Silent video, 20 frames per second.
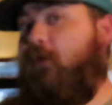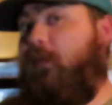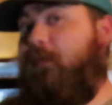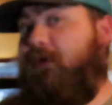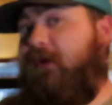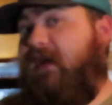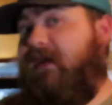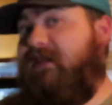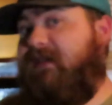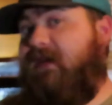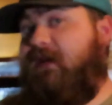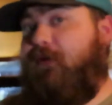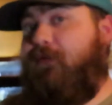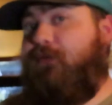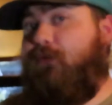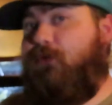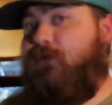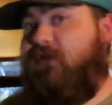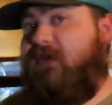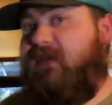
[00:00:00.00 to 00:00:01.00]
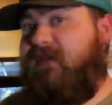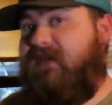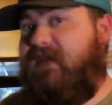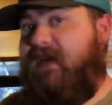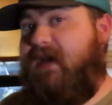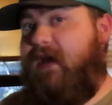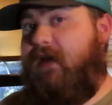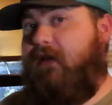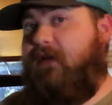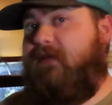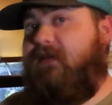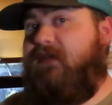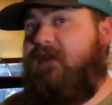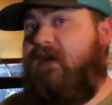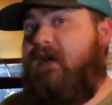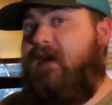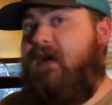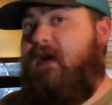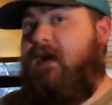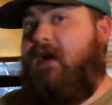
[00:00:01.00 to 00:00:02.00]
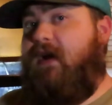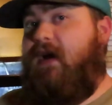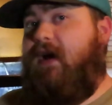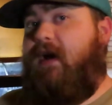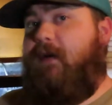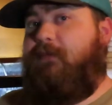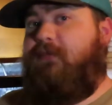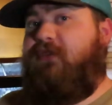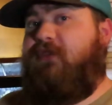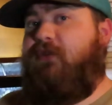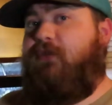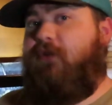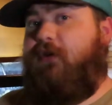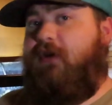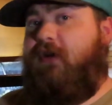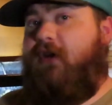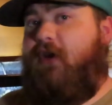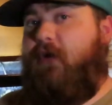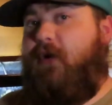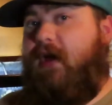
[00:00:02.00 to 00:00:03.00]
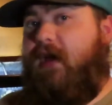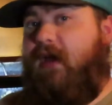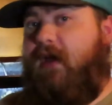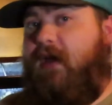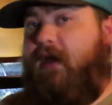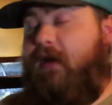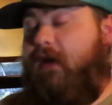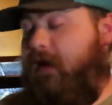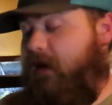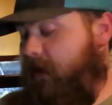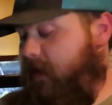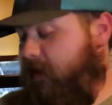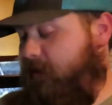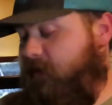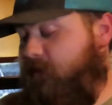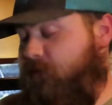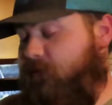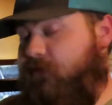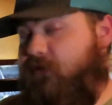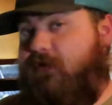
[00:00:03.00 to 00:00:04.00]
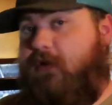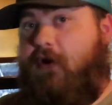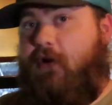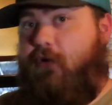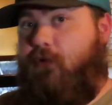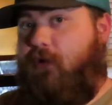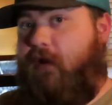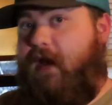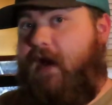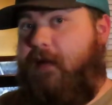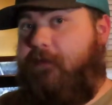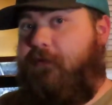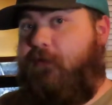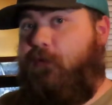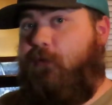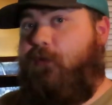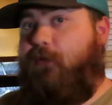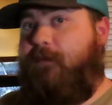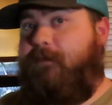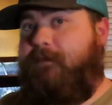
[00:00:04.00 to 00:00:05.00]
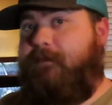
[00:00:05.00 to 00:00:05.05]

replacing a full 60 gallons, I'm still gonna go ahead and use a whole capful.